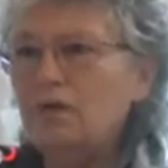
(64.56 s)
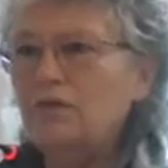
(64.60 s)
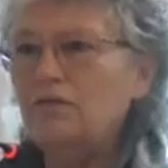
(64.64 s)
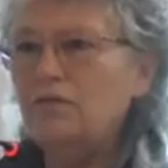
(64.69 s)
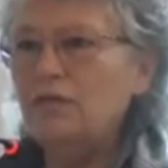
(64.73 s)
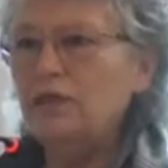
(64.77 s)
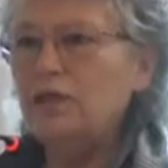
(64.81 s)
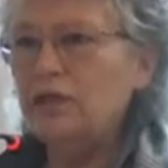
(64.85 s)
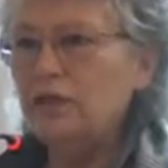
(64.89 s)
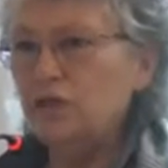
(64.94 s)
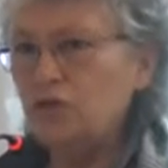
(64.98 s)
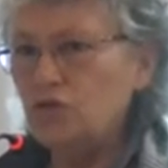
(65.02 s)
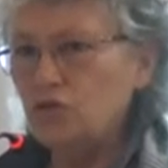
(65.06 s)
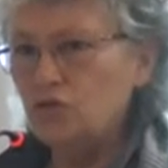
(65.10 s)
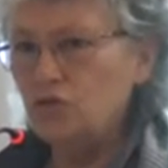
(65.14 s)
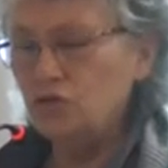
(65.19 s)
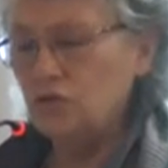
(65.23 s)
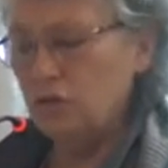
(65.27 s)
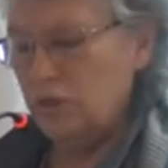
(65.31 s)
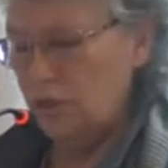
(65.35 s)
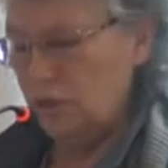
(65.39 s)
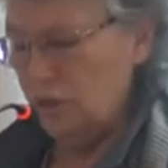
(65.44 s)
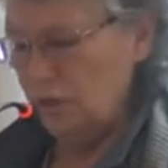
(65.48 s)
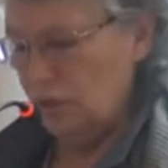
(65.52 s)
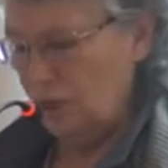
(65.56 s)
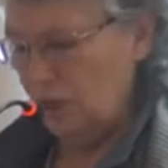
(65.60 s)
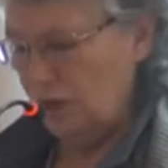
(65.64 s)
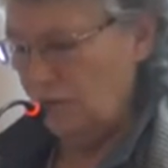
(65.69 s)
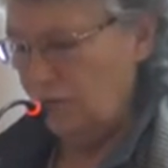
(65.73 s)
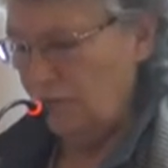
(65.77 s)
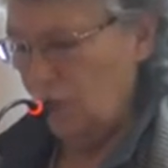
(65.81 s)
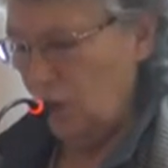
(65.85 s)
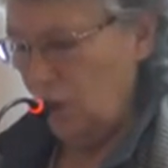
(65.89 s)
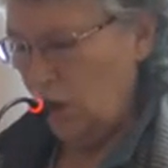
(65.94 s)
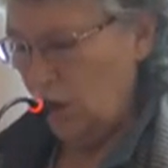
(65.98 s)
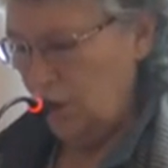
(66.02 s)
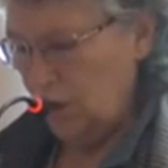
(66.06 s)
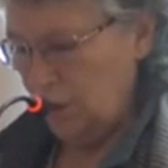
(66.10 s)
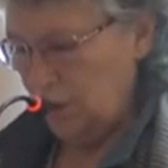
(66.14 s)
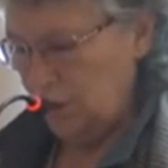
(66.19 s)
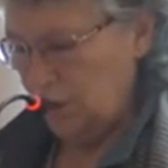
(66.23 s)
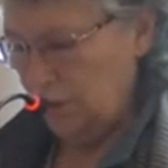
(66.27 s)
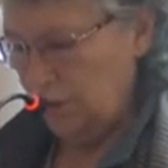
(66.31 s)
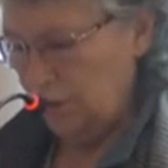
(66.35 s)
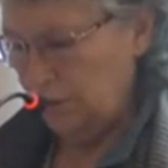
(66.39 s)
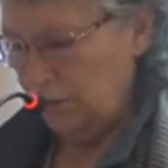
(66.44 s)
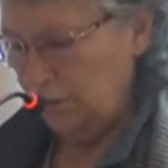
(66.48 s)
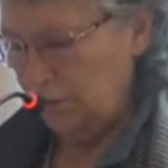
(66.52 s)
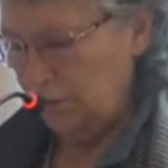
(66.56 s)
of the history of art.